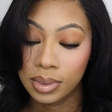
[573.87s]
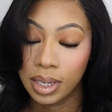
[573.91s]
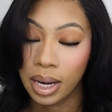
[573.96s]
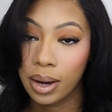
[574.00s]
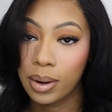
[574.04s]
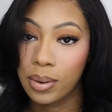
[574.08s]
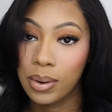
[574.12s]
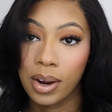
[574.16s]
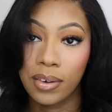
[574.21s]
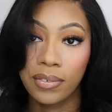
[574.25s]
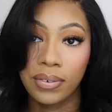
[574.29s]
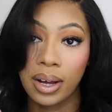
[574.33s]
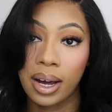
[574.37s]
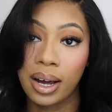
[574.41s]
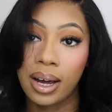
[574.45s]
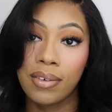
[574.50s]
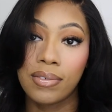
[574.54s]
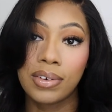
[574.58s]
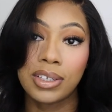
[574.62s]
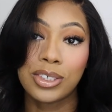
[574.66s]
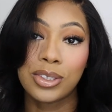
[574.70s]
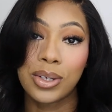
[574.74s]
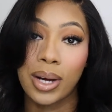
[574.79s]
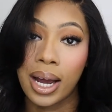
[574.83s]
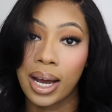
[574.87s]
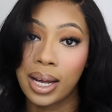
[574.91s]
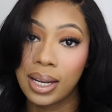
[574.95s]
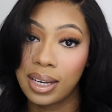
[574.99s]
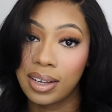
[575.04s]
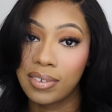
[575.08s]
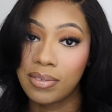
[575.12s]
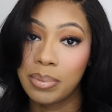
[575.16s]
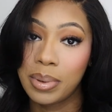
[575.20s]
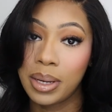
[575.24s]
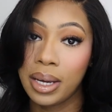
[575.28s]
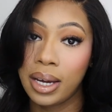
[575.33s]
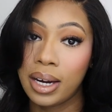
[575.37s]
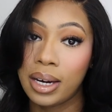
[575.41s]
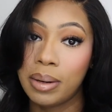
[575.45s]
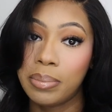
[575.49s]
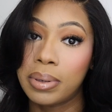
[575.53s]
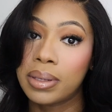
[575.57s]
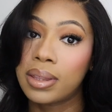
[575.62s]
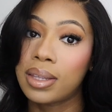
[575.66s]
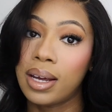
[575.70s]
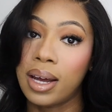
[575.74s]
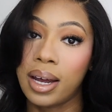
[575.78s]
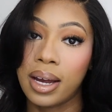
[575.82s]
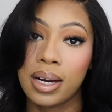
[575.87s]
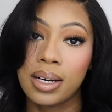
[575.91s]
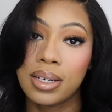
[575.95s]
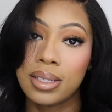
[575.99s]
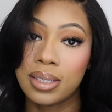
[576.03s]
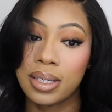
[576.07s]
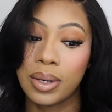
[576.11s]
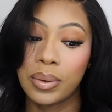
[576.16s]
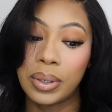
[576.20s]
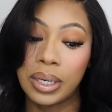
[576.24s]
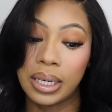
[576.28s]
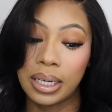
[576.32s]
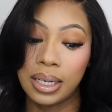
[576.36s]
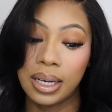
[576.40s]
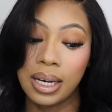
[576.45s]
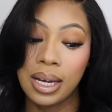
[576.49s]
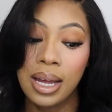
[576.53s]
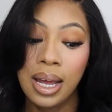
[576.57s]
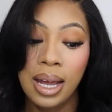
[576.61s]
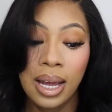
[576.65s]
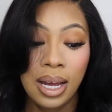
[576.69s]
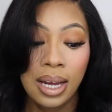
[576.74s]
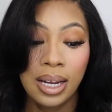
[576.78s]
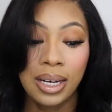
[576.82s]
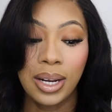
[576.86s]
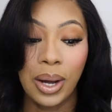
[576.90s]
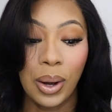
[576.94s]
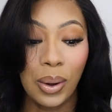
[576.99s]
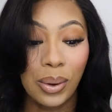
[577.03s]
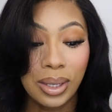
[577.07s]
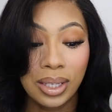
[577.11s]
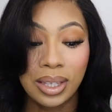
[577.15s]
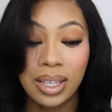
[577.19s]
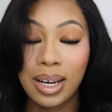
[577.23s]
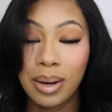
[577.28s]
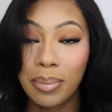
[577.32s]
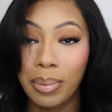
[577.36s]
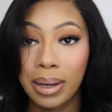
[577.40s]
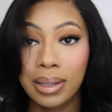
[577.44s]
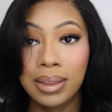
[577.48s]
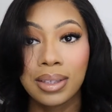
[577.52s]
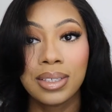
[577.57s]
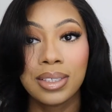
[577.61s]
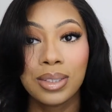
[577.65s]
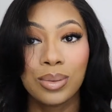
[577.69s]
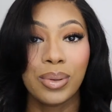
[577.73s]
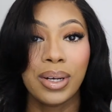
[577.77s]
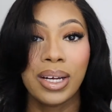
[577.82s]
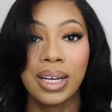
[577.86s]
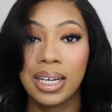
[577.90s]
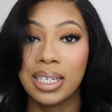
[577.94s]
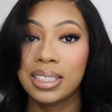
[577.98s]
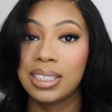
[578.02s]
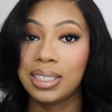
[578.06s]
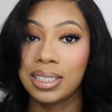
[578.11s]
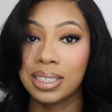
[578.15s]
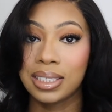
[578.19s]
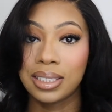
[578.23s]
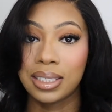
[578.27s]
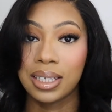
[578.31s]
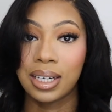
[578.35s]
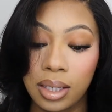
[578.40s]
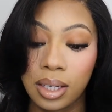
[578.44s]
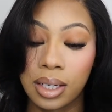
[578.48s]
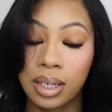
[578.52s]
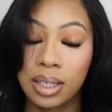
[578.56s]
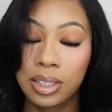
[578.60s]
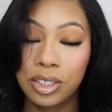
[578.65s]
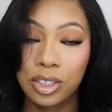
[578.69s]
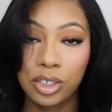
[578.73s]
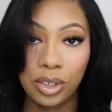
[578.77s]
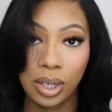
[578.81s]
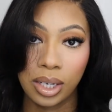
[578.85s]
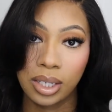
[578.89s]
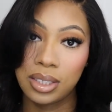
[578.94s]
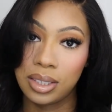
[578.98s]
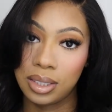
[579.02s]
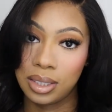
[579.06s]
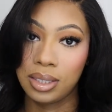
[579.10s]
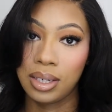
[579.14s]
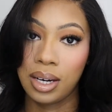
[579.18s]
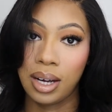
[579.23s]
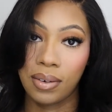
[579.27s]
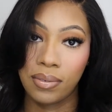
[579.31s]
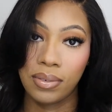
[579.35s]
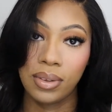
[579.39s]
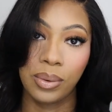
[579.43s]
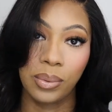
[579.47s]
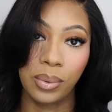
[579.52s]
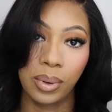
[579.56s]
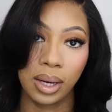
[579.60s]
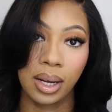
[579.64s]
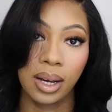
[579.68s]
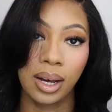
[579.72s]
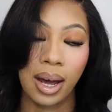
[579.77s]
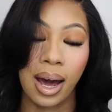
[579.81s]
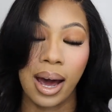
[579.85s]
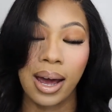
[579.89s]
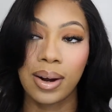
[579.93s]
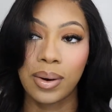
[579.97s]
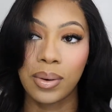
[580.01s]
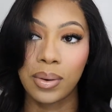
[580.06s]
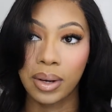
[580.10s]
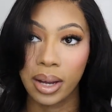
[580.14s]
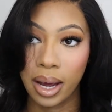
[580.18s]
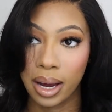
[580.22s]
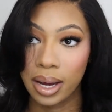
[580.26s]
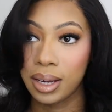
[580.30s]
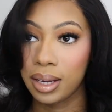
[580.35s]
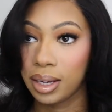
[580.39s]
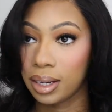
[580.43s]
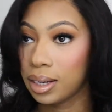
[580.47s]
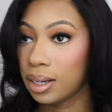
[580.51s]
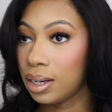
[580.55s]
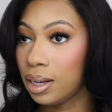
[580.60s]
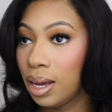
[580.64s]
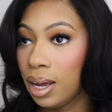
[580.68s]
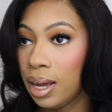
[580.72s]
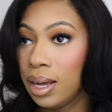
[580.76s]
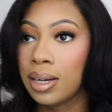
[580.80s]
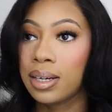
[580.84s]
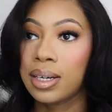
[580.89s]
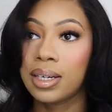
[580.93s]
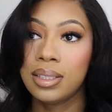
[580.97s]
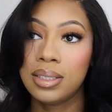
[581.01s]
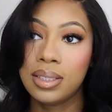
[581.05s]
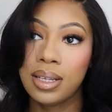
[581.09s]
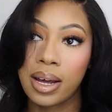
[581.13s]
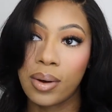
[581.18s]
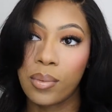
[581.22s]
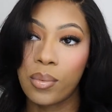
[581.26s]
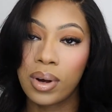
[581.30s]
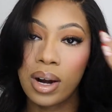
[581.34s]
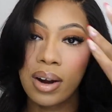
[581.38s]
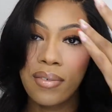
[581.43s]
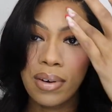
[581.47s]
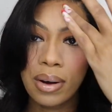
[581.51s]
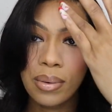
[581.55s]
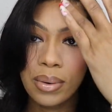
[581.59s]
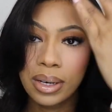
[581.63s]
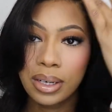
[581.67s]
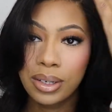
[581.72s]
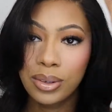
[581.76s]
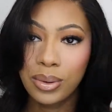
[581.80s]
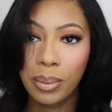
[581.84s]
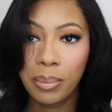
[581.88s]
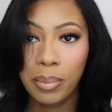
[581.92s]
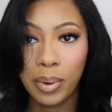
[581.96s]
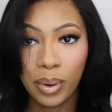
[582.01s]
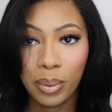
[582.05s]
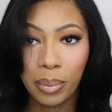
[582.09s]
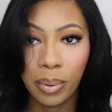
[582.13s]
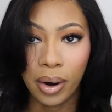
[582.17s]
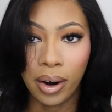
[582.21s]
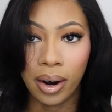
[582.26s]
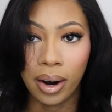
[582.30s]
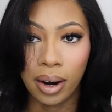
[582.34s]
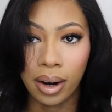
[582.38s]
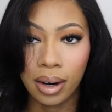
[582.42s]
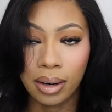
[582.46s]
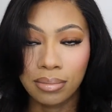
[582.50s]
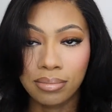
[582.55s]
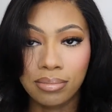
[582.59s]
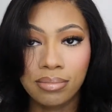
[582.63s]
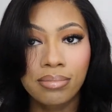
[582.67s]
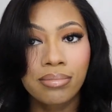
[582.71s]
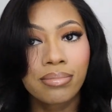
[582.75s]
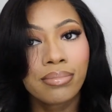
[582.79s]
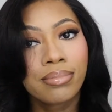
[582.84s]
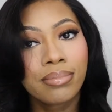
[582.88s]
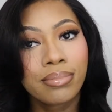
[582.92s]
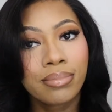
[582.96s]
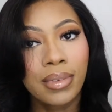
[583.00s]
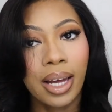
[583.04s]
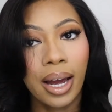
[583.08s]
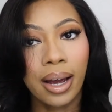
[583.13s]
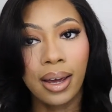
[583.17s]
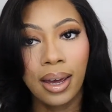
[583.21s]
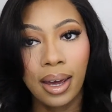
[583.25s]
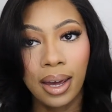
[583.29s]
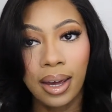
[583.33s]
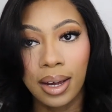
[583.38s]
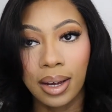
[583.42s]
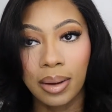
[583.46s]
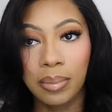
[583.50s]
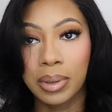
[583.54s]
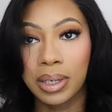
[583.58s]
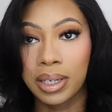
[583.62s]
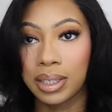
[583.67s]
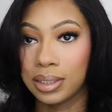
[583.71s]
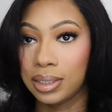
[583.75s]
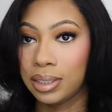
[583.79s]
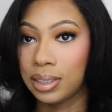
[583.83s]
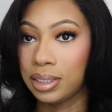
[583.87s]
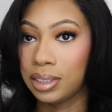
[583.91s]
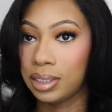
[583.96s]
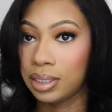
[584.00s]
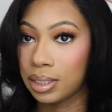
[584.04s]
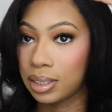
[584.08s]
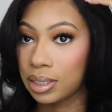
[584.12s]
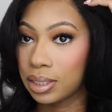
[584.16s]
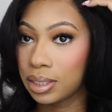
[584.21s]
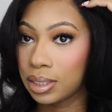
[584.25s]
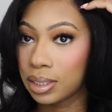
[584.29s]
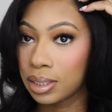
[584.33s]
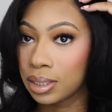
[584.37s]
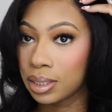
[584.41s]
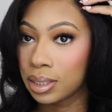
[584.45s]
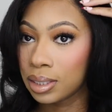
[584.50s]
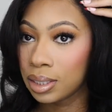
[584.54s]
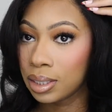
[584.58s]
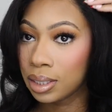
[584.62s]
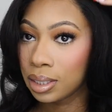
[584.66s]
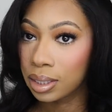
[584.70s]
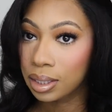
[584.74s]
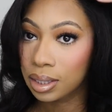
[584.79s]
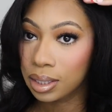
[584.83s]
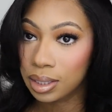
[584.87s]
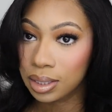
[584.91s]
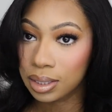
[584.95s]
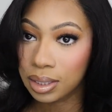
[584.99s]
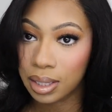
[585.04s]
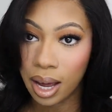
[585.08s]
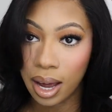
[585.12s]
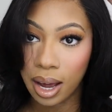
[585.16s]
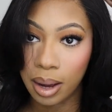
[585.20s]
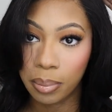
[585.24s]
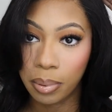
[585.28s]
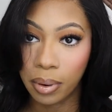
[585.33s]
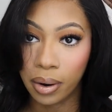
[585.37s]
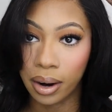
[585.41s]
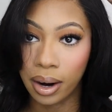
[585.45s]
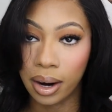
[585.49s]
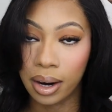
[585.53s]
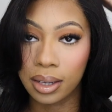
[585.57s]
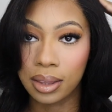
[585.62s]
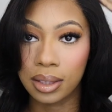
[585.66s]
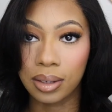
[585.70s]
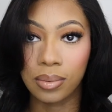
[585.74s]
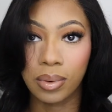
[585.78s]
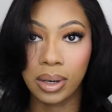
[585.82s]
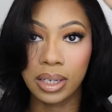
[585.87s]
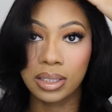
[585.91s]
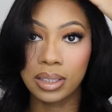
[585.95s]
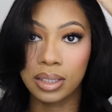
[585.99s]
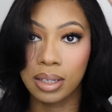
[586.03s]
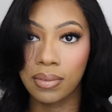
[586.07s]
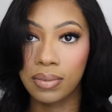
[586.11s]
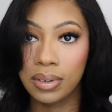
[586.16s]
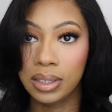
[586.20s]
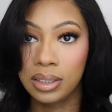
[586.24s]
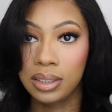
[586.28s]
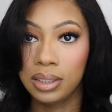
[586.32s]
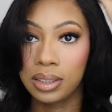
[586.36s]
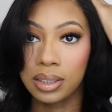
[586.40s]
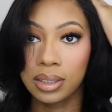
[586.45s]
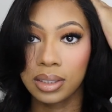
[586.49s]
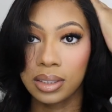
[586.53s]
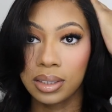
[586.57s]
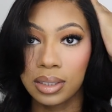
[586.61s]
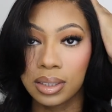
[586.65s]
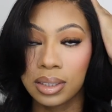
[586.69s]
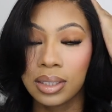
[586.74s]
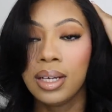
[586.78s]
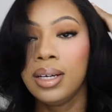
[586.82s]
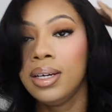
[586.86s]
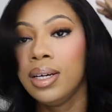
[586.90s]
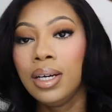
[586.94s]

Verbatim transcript: I don't know if y'all ever tried Luvme hair, but the hair is so good. The only thing about this wig is just the, the construction of the wig. I don't like it. Because, like, what if I want to do a middle part? I can't because it's just the side part. The rest of it is just.